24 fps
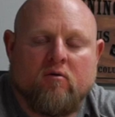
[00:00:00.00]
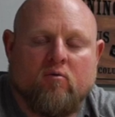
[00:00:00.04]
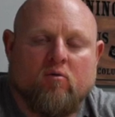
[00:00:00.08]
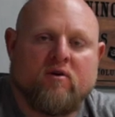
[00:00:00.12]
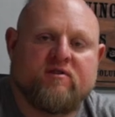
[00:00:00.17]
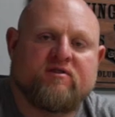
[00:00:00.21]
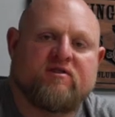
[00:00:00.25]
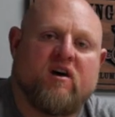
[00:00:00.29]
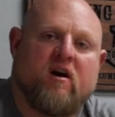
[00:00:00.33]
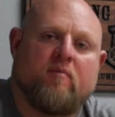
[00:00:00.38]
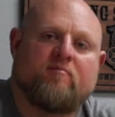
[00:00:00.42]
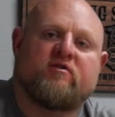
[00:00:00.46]

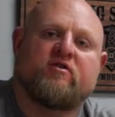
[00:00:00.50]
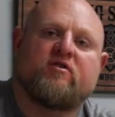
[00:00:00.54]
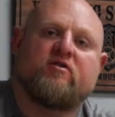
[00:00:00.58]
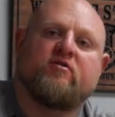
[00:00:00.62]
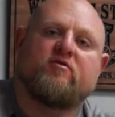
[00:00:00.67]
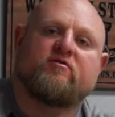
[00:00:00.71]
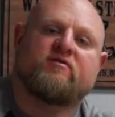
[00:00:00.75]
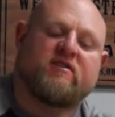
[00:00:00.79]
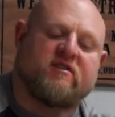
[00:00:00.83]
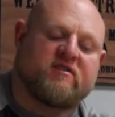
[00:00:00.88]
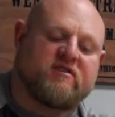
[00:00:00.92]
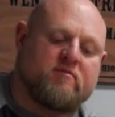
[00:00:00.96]
What's up,
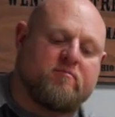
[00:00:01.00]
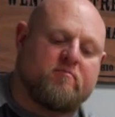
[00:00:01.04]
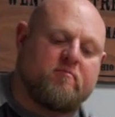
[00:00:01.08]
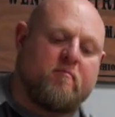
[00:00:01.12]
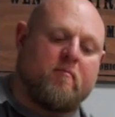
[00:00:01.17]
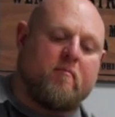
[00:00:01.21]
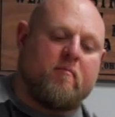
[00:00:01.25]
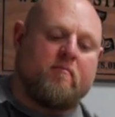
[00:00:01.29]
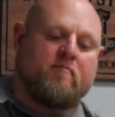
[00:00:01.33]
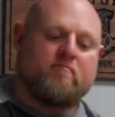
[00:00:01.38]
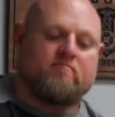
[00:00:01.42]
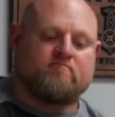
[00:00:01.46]
dudes? It's
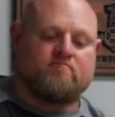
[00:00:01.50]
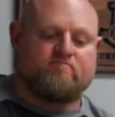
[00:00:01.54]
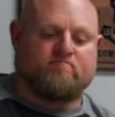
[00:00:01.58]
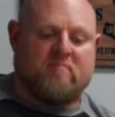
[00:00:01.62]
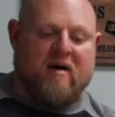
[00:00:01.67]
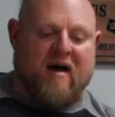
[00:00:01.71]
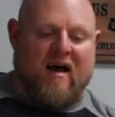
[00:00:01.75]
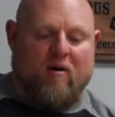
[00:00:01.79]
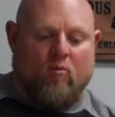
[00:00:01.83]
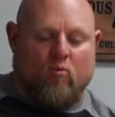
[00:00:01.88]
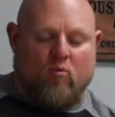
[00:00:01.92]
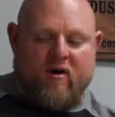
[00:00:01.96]

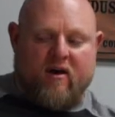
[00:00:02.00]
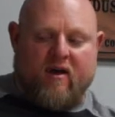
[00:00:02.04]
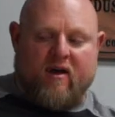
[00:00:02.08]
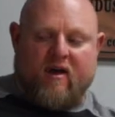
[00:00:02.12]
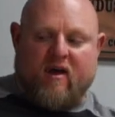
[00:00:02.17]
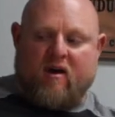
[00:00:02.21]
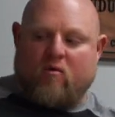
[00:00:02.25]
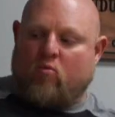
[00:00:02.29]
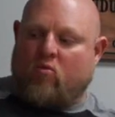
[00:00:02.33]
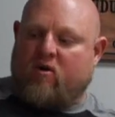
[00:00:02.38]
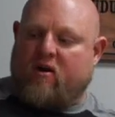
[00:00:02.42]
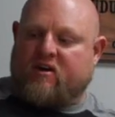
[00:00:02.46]
Matt Wenning
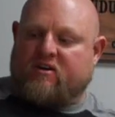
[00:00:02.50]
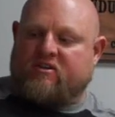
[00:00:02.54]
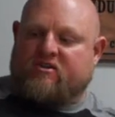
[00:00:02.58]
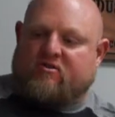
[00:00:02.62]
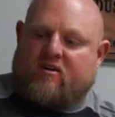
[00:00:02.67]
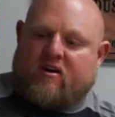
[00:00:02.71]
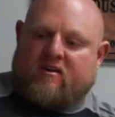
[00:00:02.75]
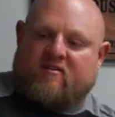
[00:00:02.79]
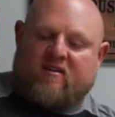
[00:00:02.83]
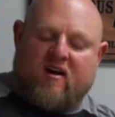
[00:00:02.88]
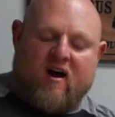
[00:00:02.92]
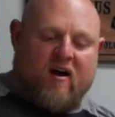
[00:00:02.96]
at
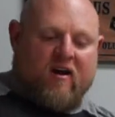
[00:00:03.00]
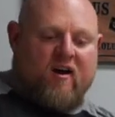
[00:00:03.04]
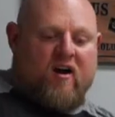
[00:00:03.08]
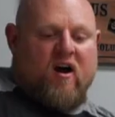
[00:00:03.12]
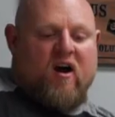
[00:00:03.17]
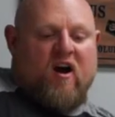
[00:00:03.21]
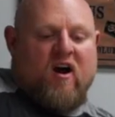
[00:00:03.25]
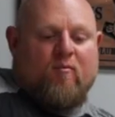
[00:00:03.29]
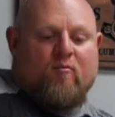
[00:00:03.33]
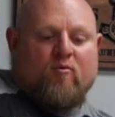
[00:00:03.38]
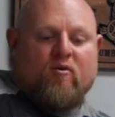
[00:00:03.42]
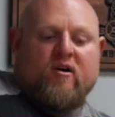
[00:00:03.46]

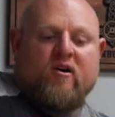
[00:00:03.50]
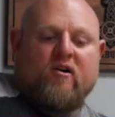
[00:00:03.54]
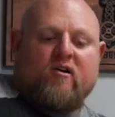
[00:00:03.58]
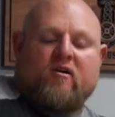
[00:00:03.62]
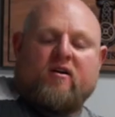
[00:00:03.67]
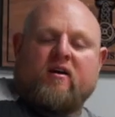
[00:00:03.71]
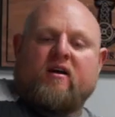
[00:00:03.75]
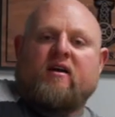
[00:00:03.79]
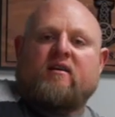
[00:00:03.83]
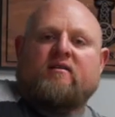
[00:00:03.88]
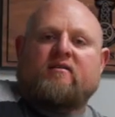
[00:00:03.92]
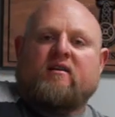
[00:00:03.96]
wenningstrength.com. We're here
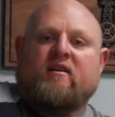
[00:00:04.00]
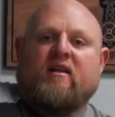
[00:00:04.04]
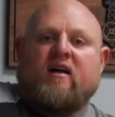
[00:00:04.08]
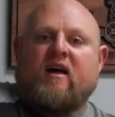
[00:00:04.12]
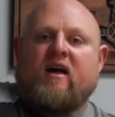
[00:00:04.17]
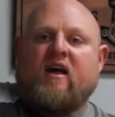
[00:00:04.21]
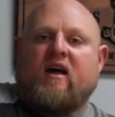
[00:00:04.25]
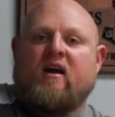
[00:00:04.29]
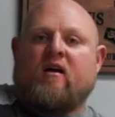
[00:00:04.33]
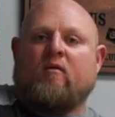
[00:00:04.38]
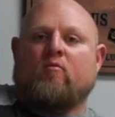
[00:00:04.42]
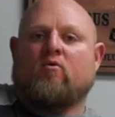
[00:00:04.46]
again
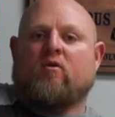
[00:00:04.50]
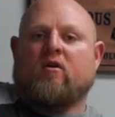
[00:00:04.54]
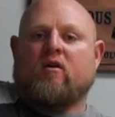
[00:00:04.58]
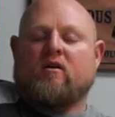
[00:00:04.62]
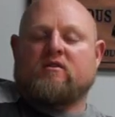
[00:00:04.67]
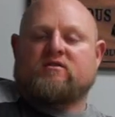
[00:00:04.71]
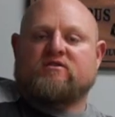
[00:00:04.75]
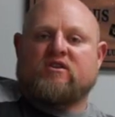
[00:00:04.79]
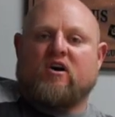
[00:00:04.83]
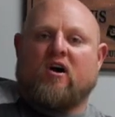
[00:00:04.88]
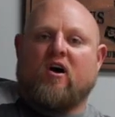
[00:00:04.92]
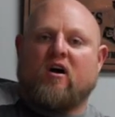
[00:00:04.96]
today, and we're
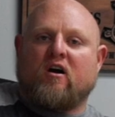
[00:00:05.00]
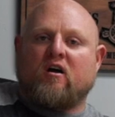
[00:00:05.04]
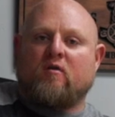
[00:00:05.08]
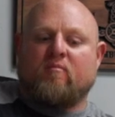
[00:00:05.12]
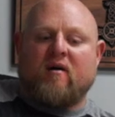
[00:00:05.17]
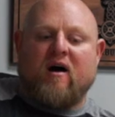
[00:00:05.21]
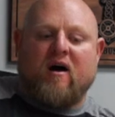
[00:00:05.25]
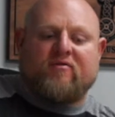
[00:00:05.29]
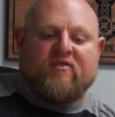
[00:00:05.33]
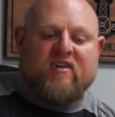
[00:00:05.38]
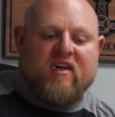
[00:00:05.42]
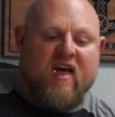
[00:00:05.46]
going to talk
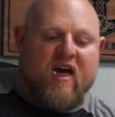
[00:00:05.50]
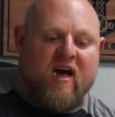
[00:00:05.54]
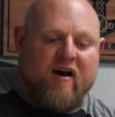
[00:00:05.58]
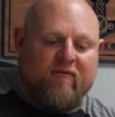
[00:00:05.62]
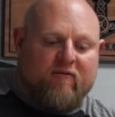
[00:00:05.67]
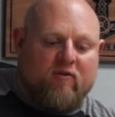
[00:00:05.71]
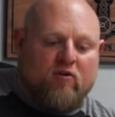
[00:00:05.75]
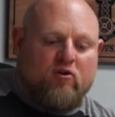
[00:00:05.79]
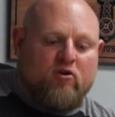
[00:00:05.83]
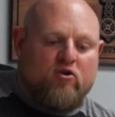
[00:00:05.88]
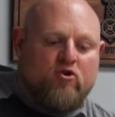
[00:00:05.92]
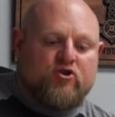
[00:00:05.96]
about the
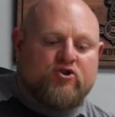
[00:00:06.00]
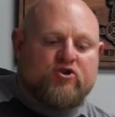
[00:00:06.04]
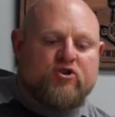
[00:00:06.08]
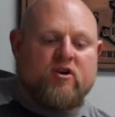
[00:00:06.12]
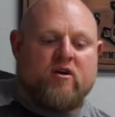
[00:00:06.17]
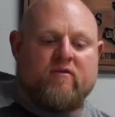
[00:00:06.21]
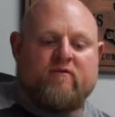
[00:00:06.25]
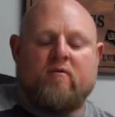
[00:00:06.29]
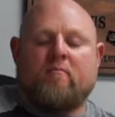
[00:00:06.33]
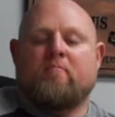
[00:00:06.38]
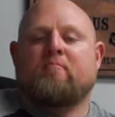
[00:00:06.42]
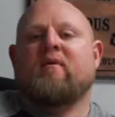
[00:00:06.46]
evolution
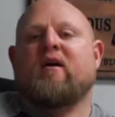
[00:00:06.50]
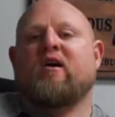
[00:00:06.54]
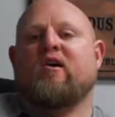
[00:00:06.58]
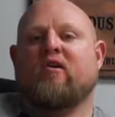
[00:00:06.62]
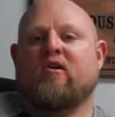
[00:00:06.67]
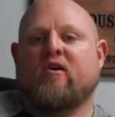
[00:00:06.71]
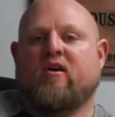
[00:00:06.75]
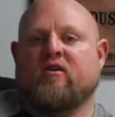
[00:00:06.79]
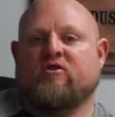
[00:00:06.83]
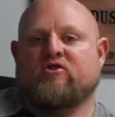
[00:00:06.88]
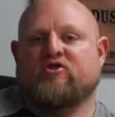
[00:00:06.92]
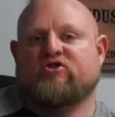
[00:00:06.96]
of
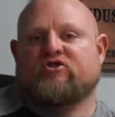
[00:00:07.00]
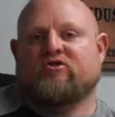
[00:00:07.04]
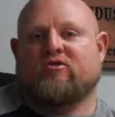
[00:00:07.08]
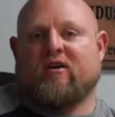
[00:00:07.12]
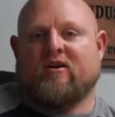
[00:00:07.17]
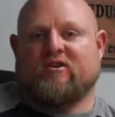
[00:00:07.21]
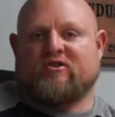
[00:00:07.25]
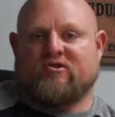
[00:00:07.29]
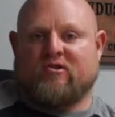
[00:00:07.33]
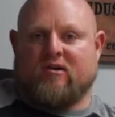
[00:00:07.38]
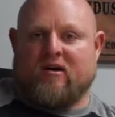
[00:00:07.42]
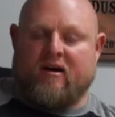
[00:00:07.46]
American
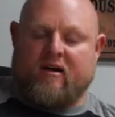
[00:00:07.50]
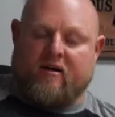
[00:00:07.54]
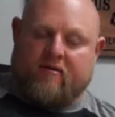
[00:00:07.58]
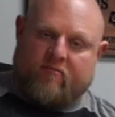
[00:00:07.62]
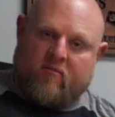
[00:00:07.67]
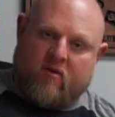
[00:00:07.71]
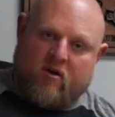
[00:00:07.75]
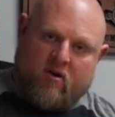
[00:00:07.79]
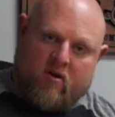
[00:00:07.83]
strength training.